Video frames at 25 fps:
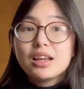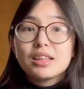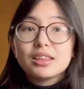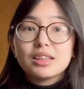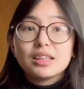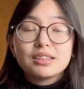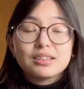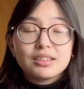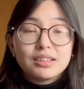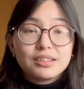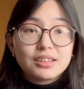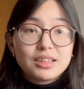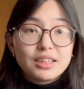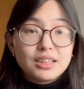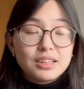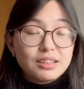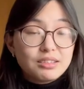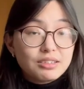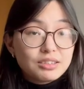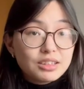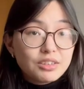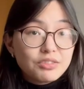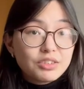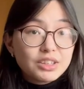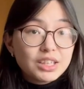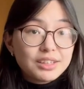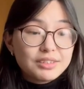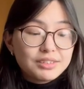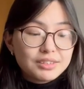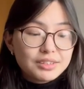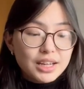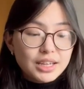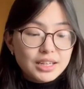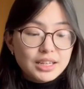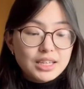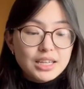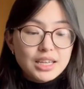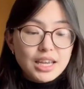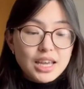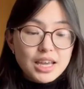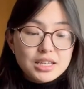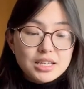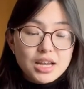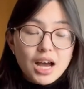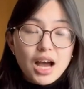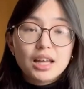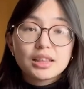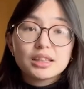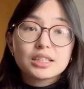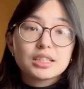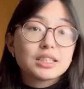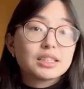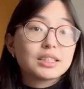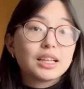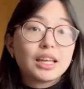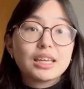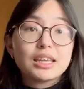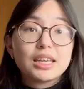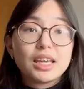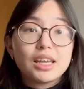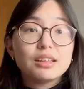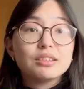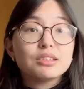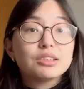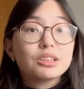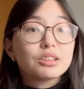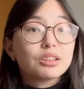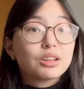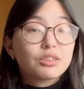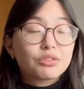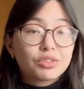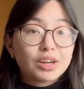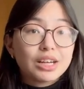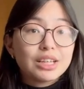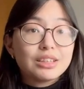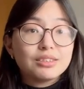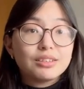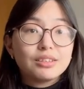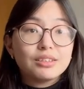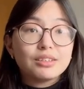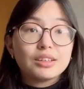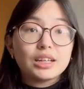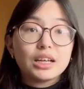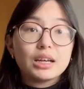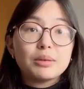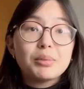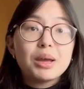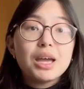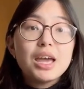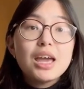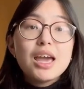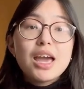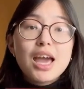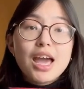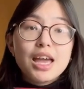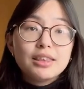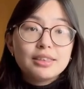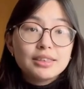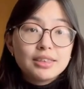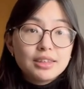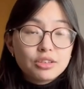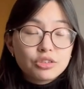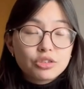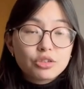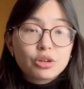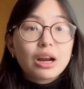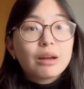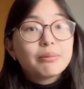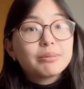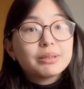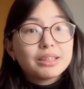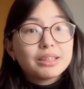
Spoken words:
the Tuskegee syphilis study, and other like cases of racism, and describes